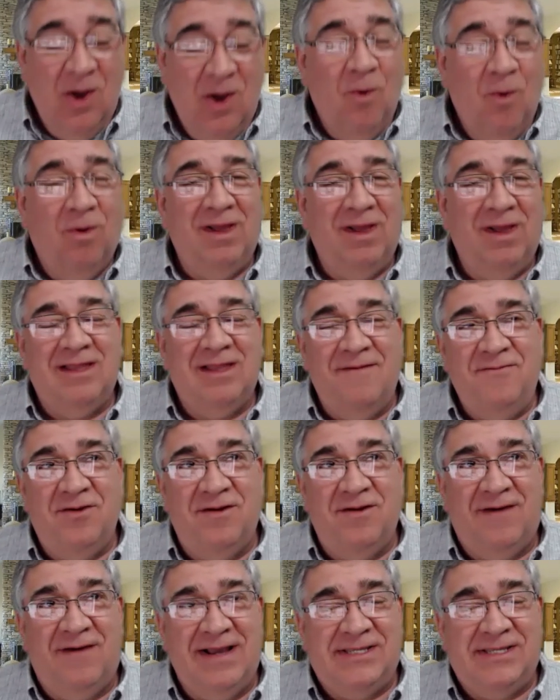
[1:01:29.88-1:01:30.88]
Well, I love your
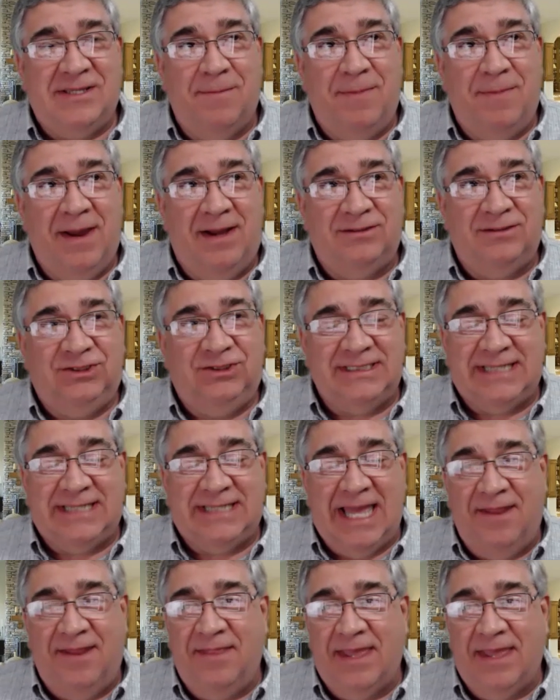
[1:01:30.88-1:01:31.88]
advice about just
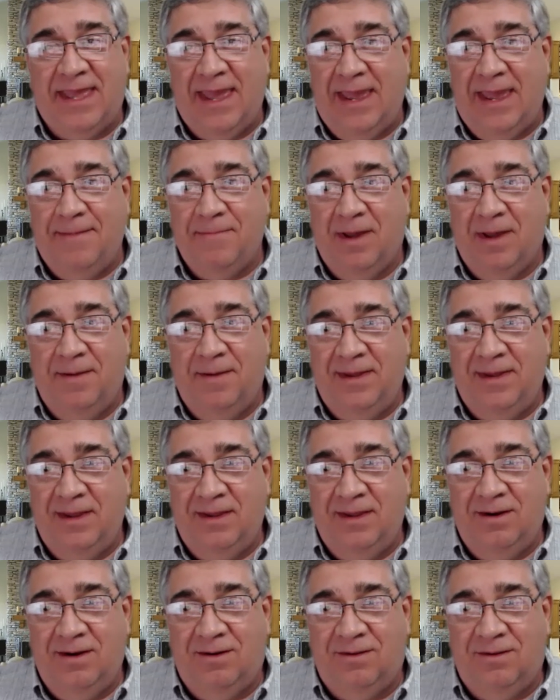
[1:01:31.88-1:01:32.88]
get in the game. I
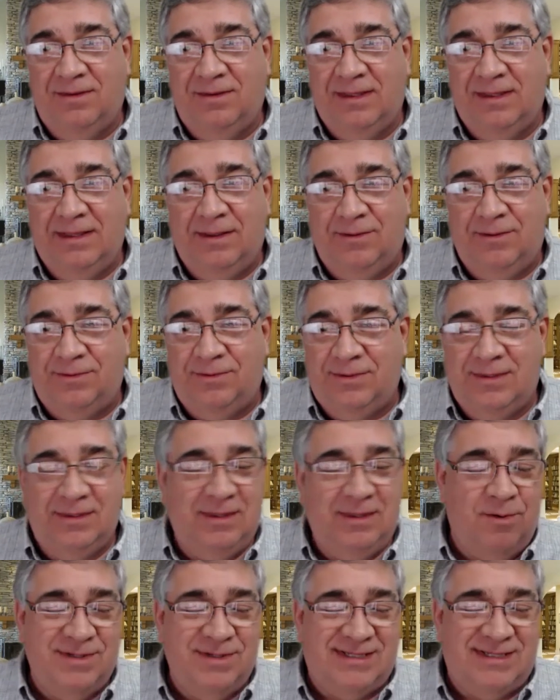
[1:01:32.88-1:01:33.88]
mean, they
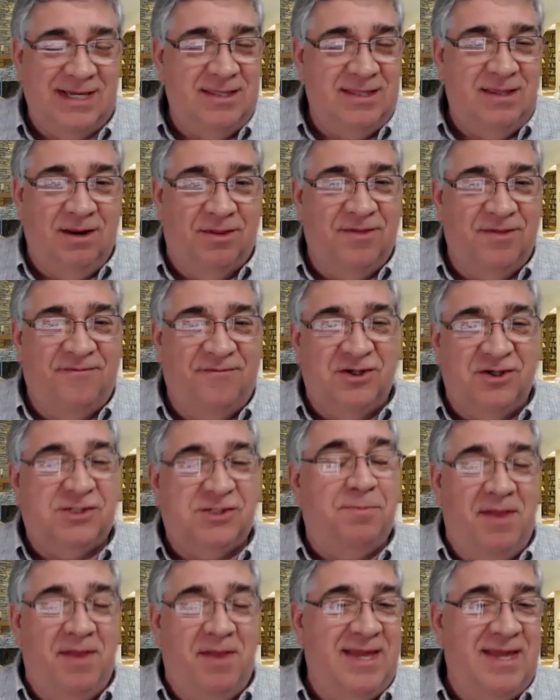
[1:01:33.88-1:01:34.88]
always say, the first
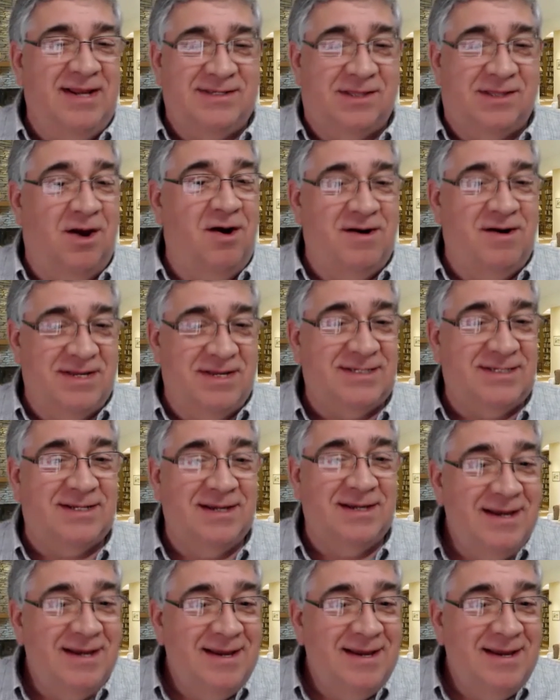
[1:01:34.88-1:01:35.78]
million is the hardest.